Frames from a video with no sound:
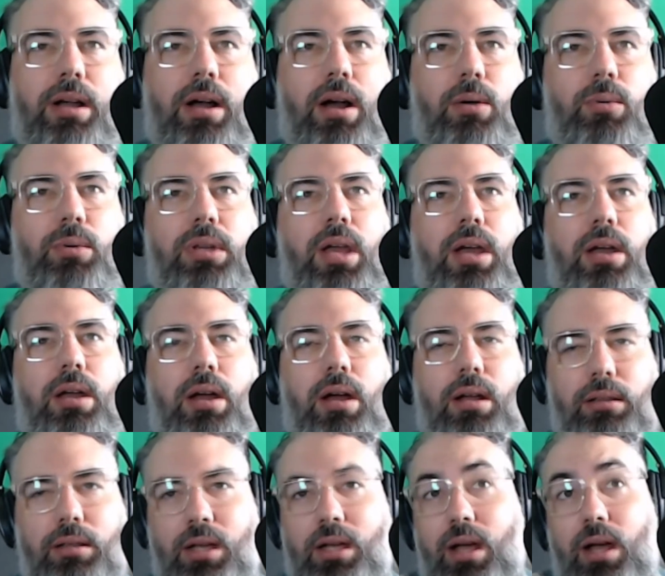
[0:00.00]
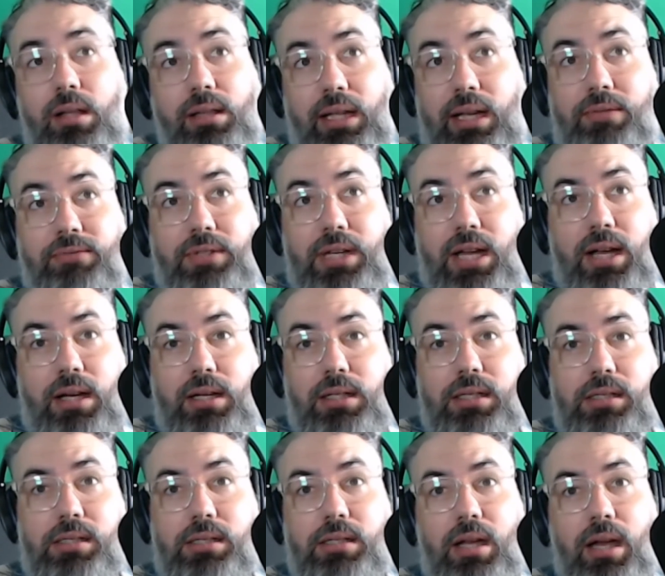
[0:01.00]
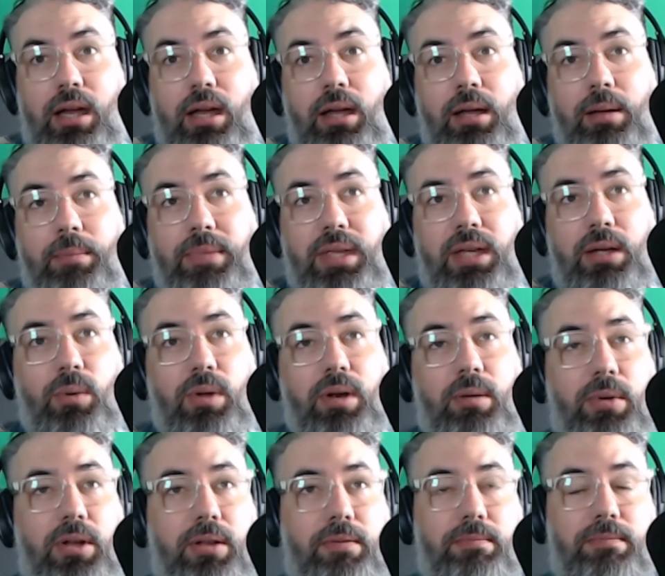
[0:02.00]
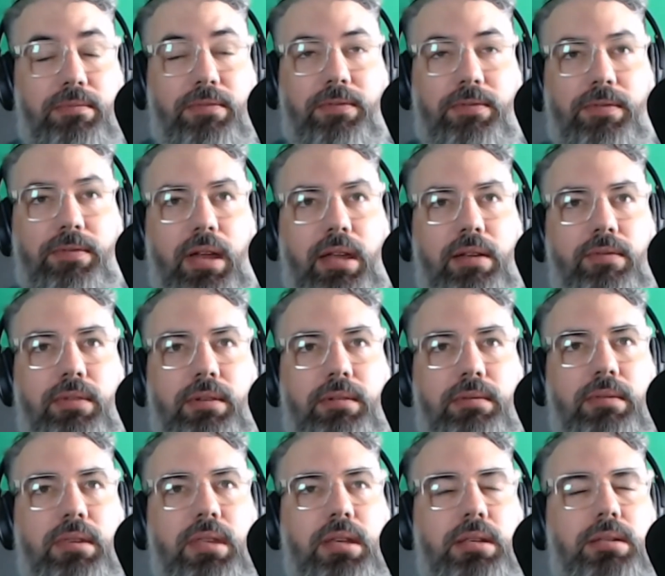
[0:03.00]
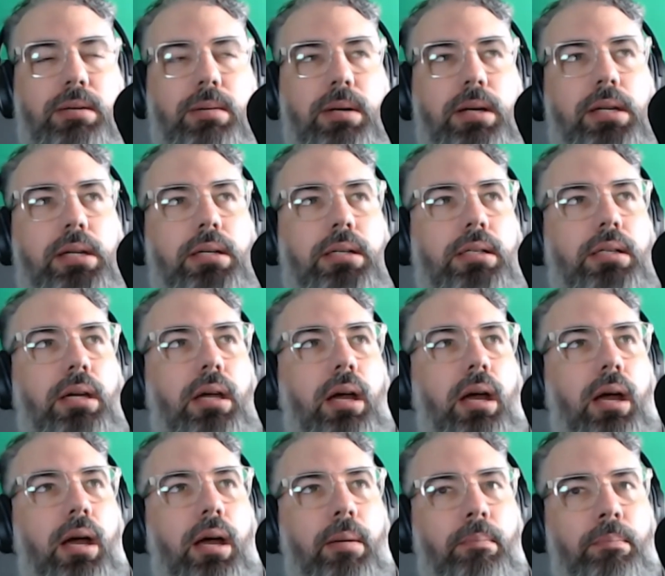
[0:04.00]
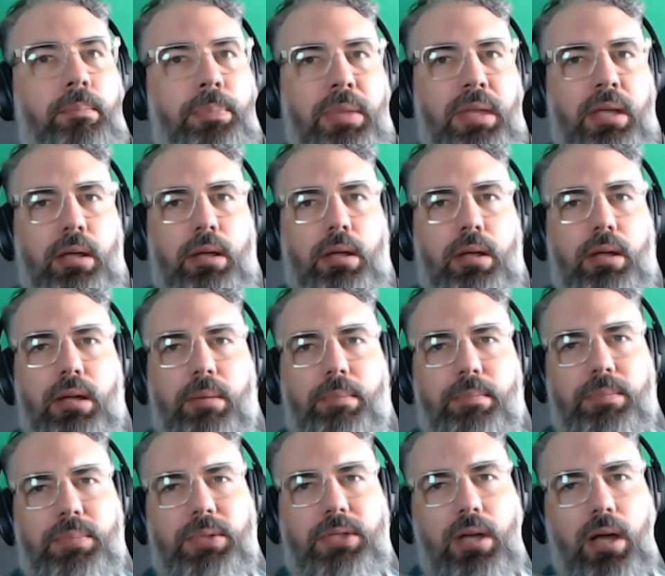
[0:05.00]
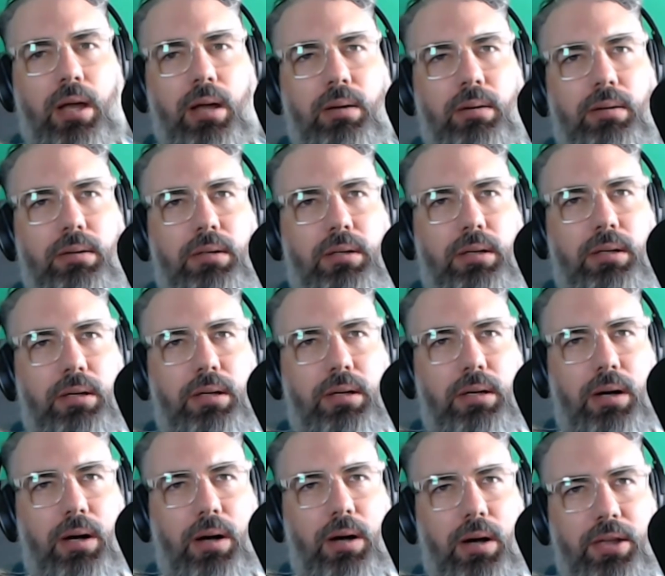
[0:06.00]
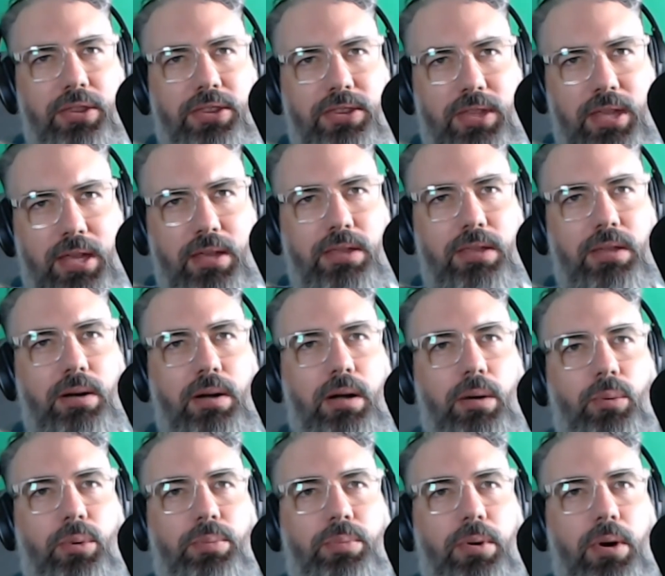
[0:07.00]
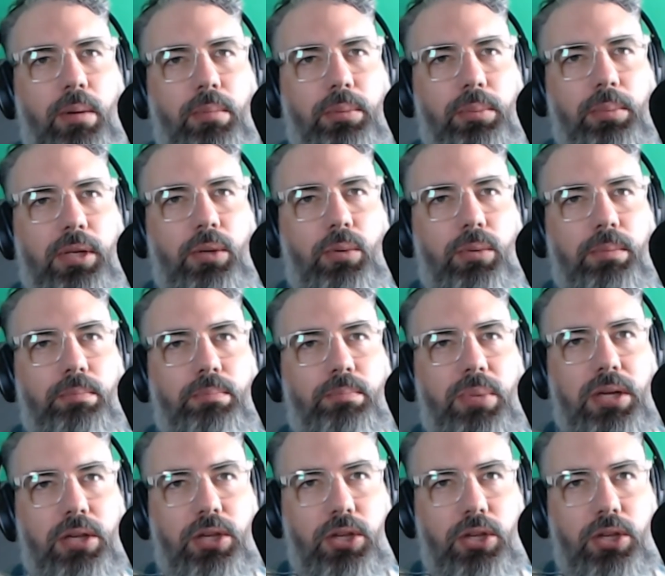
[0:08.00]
would go. I love ducks. They're one of my favorite things to eat. So I think that I would probably be